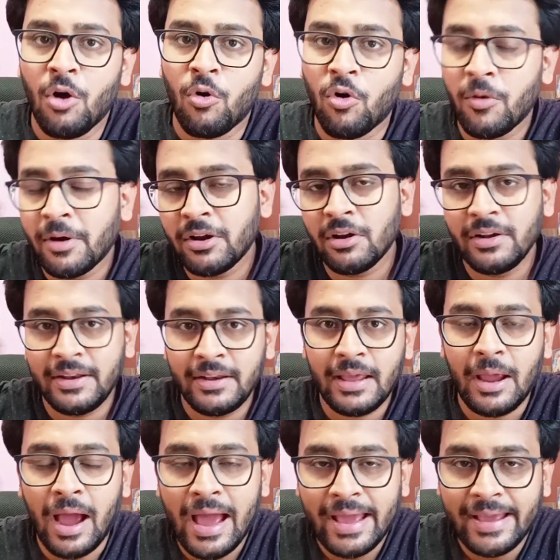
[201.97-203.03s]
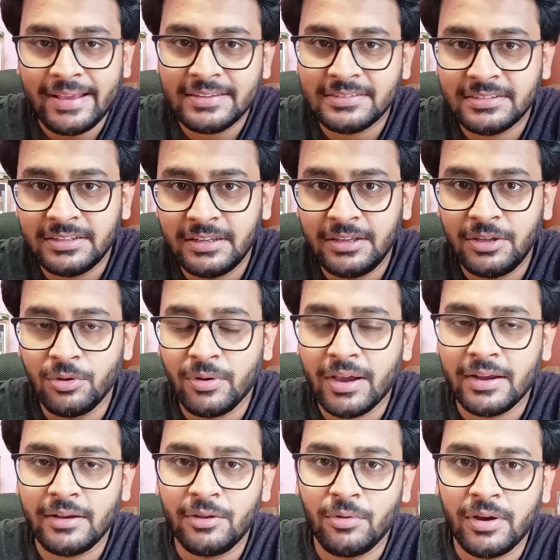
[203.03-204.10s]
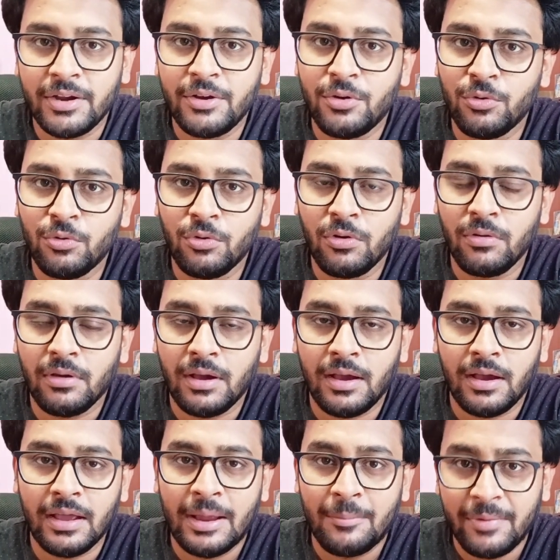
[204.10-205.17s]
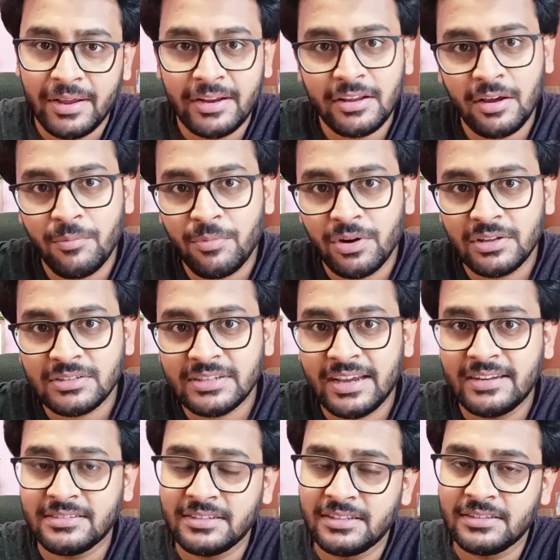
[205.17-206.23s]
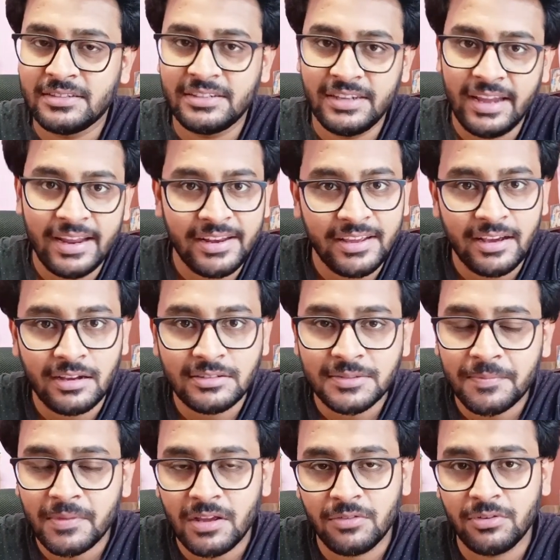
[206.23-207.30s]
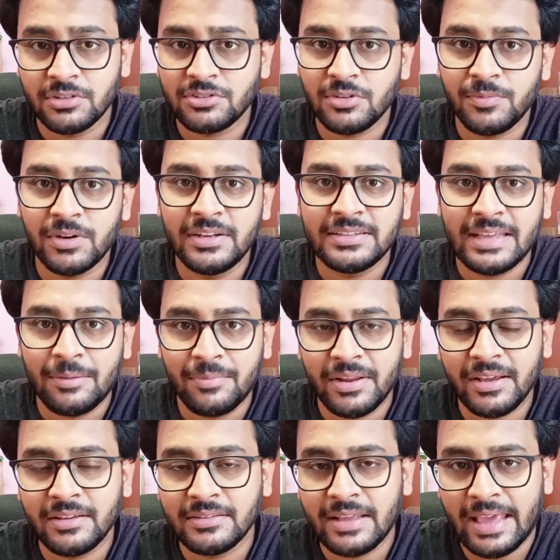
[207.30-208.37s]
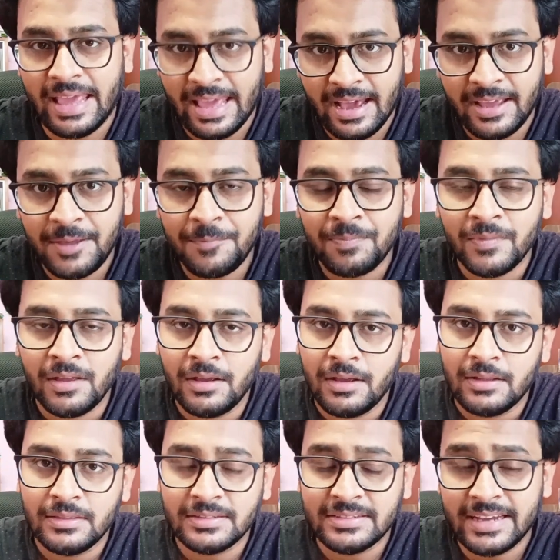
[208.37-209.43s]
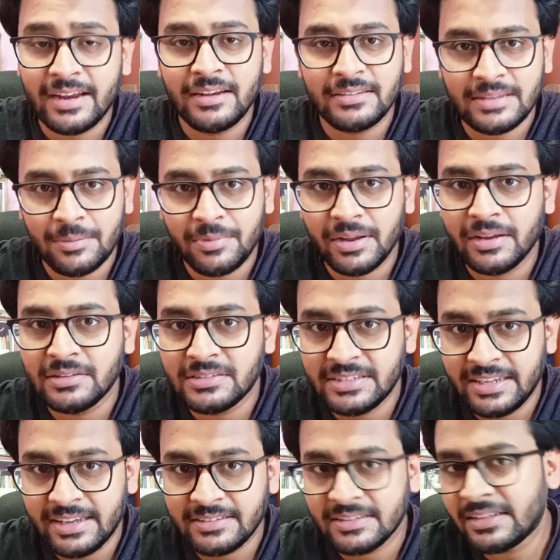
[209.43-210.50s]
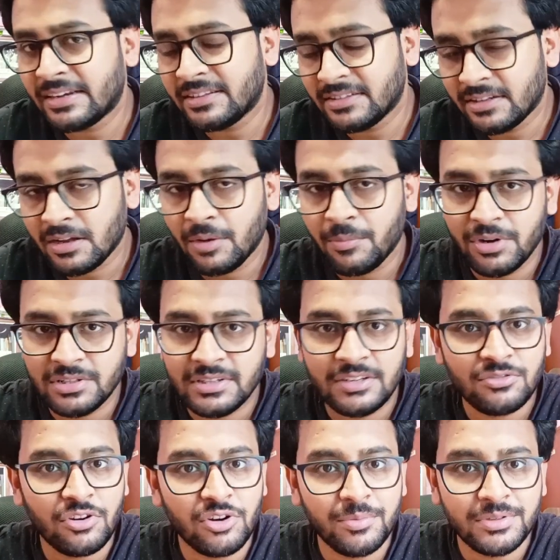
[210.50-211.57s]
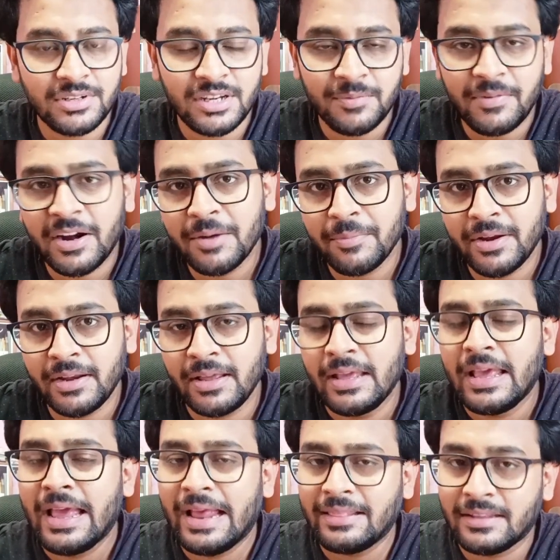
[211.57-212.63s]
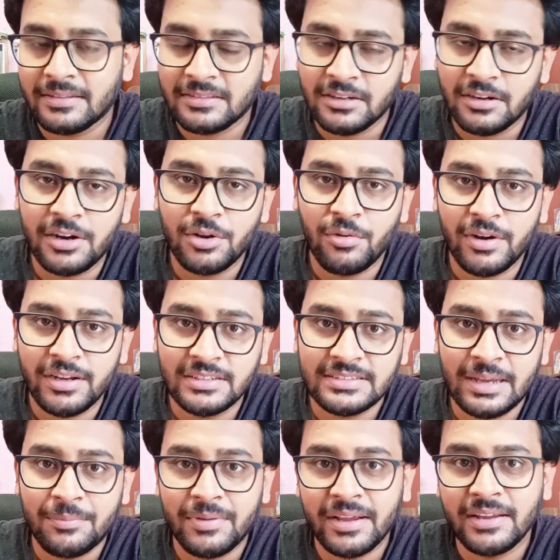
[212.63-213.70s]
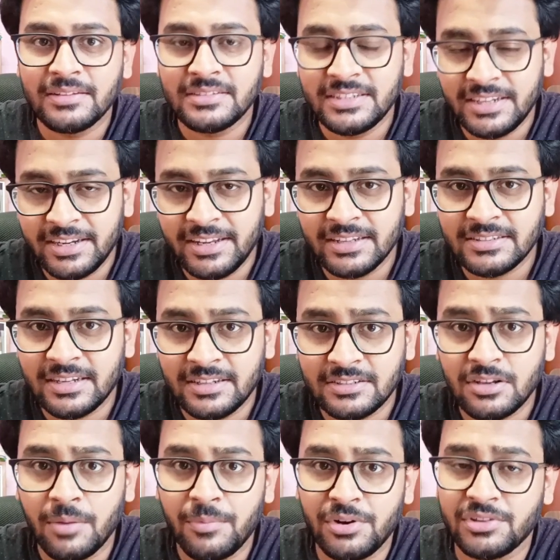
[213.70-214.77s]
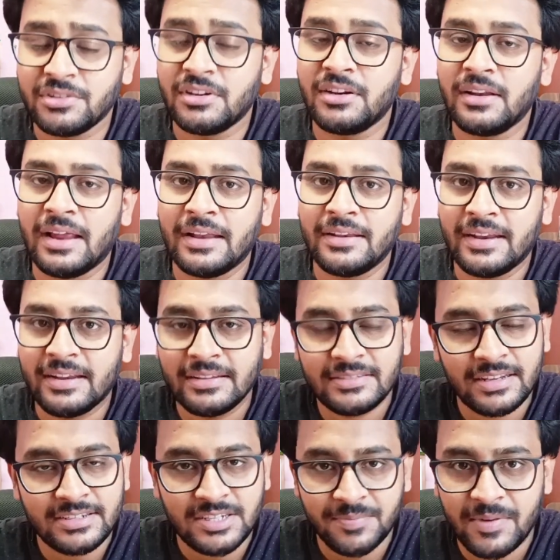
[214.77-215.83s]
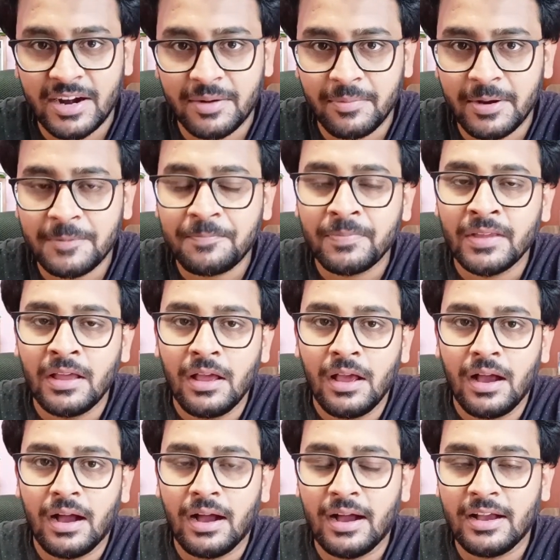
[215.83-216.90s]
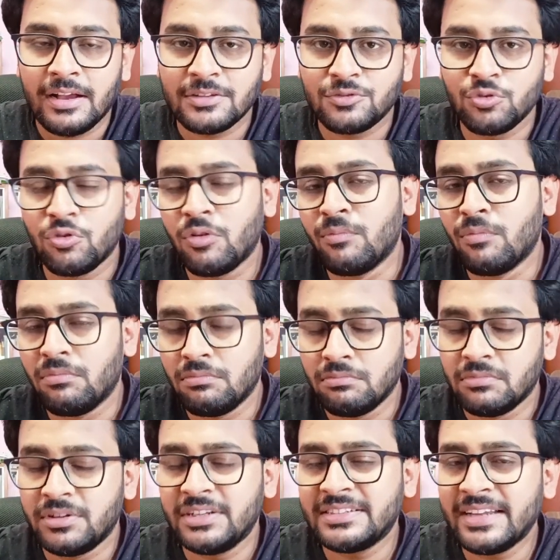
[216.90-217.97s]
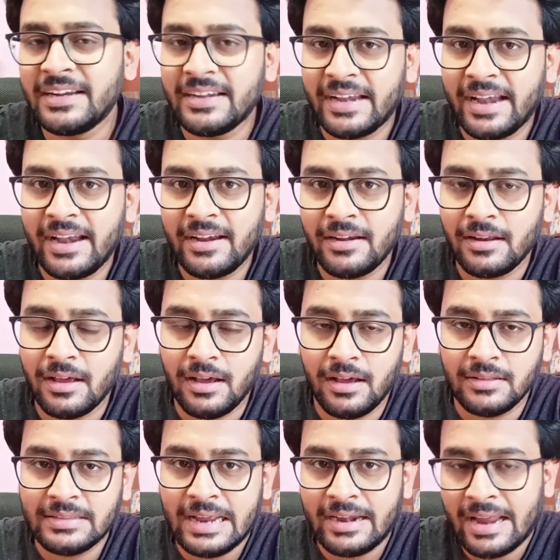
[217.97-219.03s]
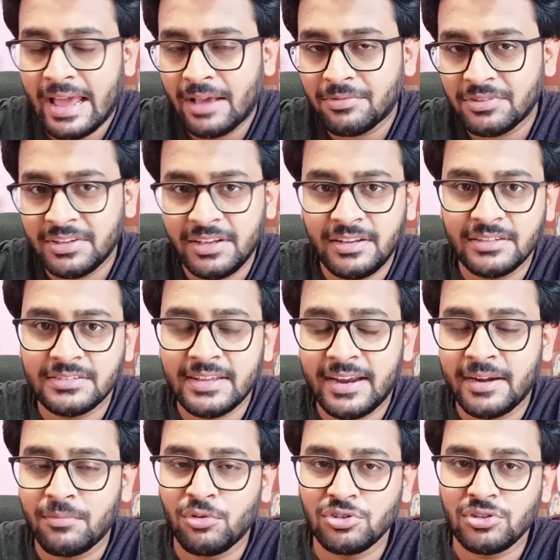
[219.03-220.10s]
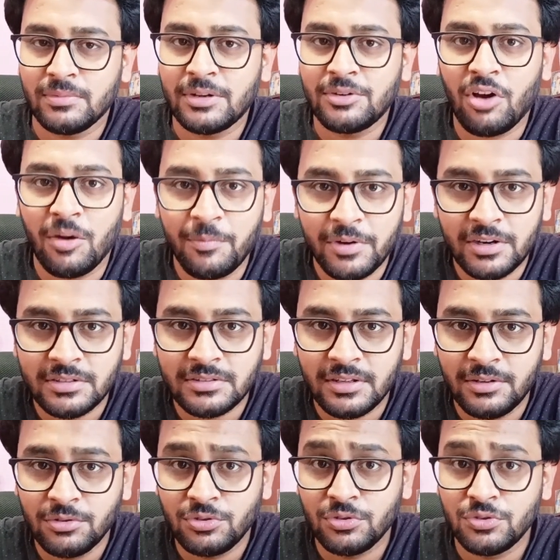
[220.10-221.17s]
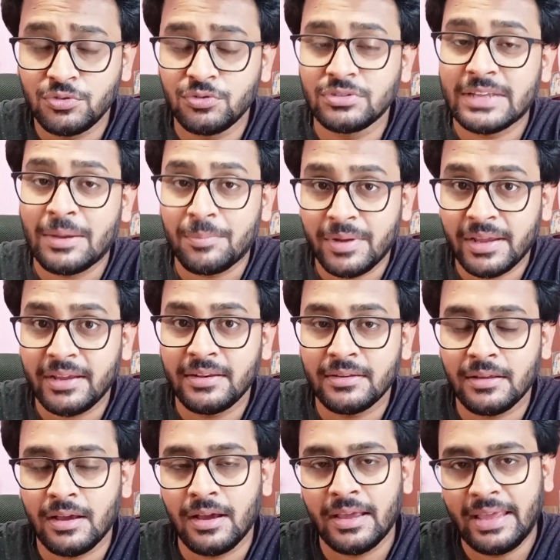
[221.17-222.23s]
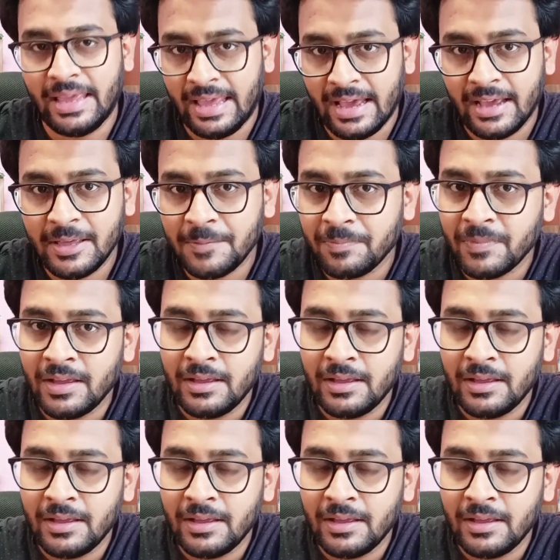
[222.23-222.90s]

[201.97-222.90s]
overall in IISc you can you can do uh, MTech in computer science in three areas uh, first of all is MTech in AI the second is MTech in CSA that is in computer science automation department and the third one is MTech in CDS that is computational and data science department uh, so recent trend uh, that I have seen is that most of the toppers used to choose MTech in uh, AI